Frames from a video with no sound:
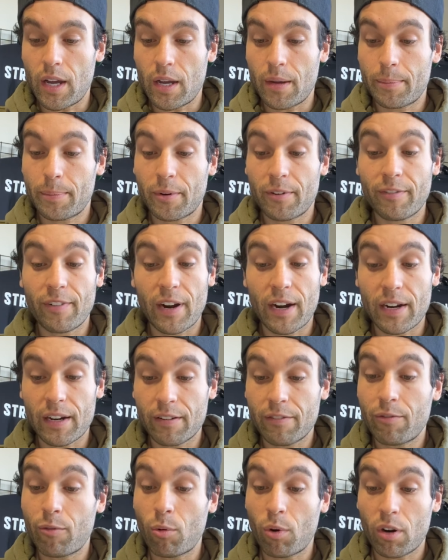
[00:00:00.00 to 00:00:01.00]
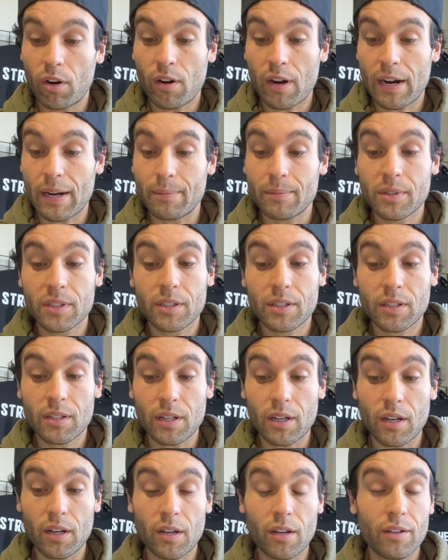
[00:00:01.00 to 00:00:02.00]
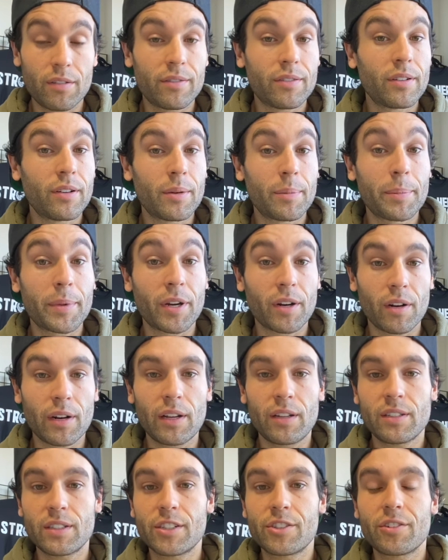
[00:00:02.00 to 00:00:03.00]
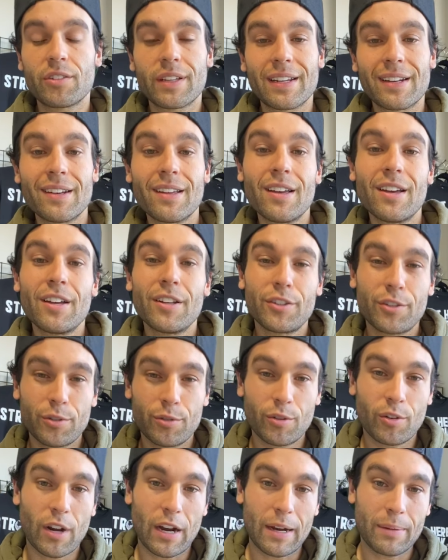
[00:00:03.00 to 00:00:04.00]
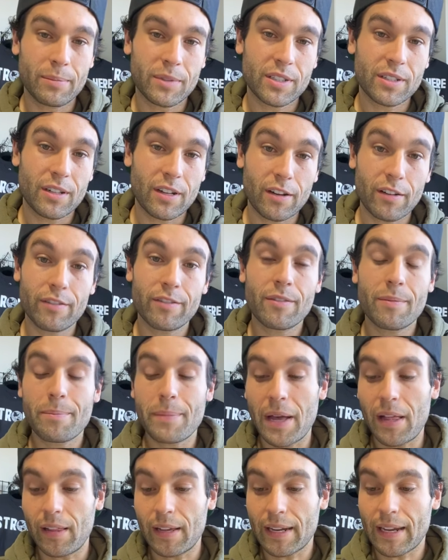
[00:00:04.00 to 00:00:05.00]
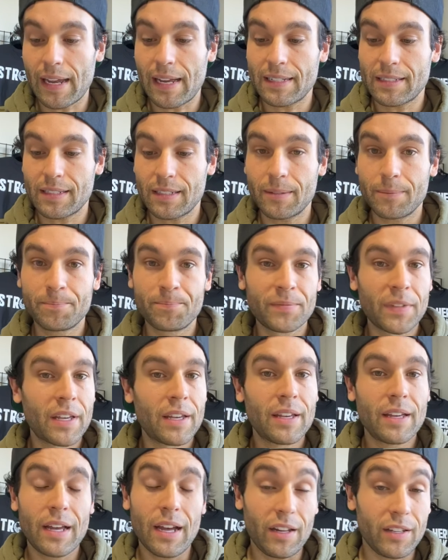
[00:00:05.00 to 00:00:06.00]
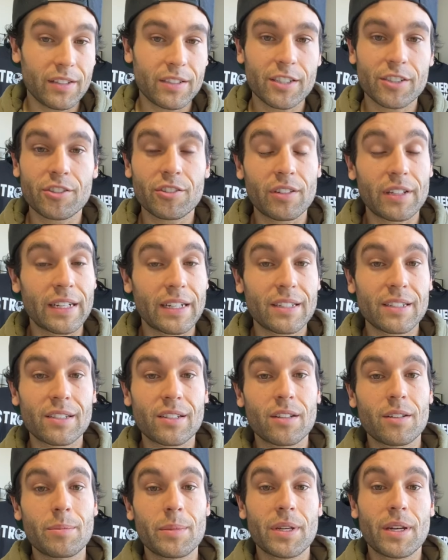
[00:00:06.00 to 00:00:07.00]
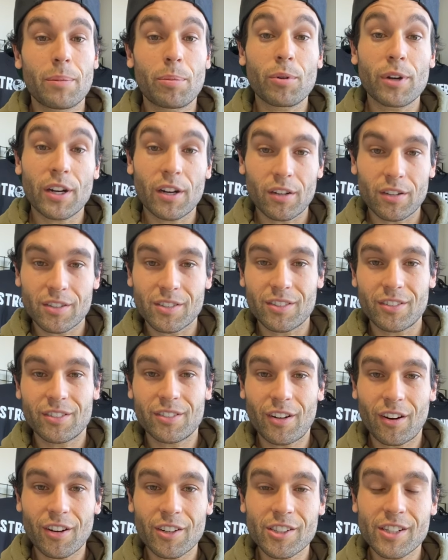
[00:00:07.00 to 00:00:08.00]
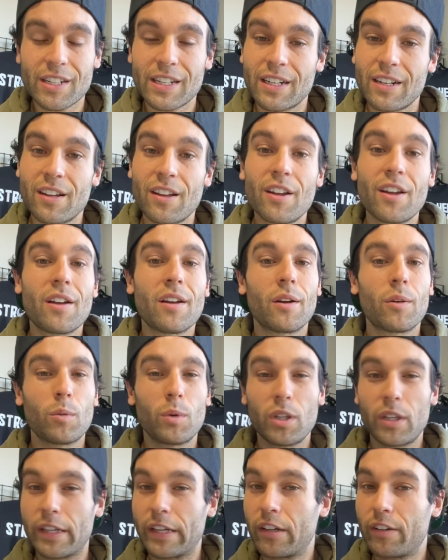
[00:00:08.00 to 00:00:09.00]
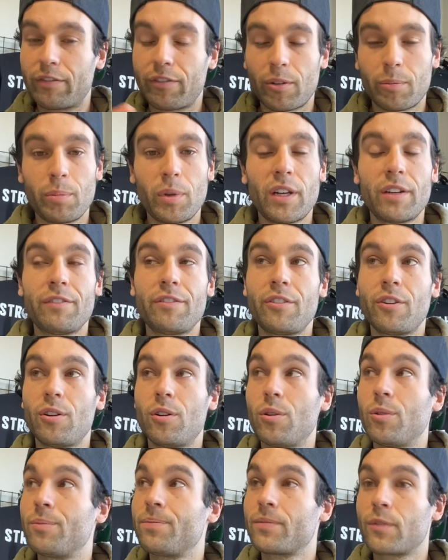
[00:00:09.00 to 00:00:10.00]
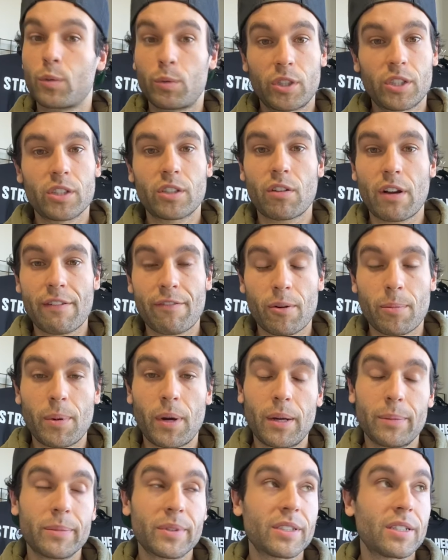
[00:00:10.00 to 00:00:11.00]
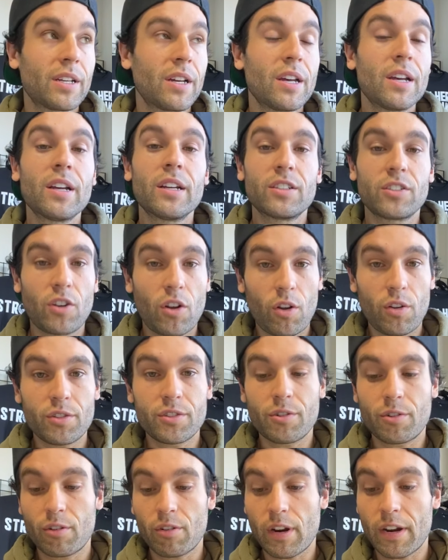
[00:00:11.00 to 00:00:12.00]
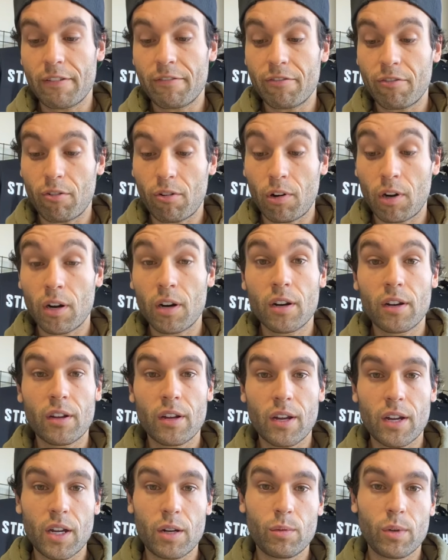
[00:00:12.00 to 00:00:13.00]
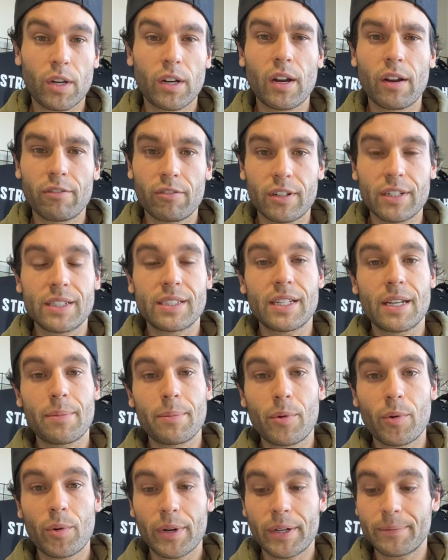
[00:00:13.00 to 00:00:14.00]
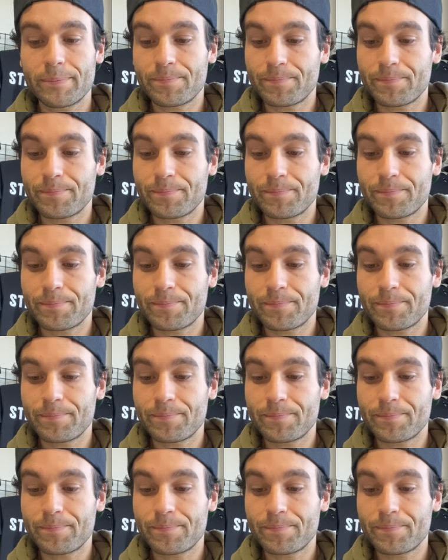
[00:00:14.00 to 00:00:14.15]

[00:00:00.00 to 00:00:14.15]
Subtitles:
providing 4 grams of pure L-citrulline, 2 grams of malic acid. L-citrulline is going to be a precursor to arginine, really good for blood flow, which is great for pumps. It's also great for recovery standpoint.